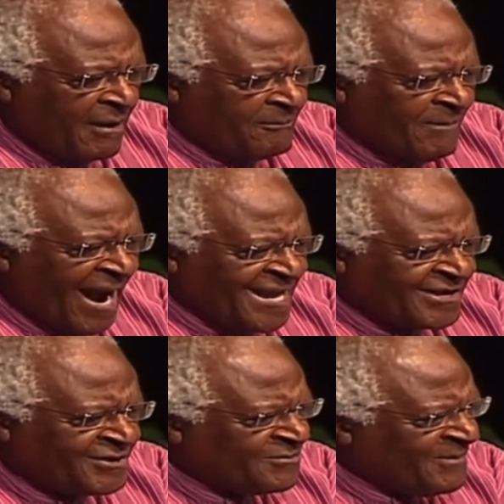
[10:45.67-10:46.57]
My
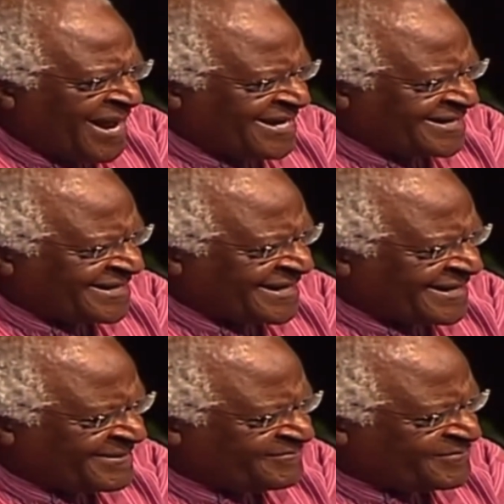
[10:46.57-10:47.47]

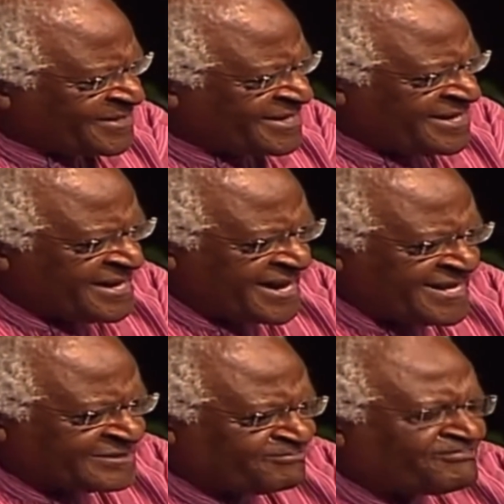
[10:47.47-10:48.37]
humanity
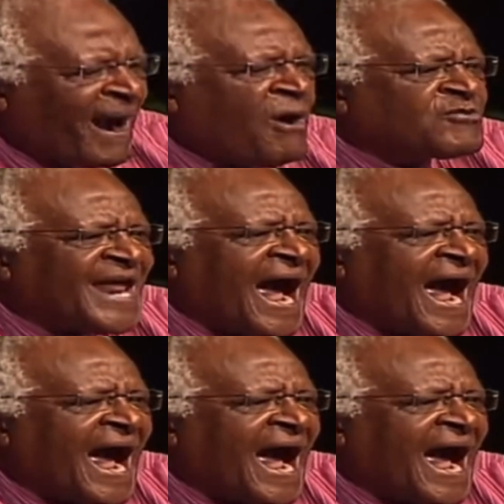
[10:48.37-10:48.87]
is bound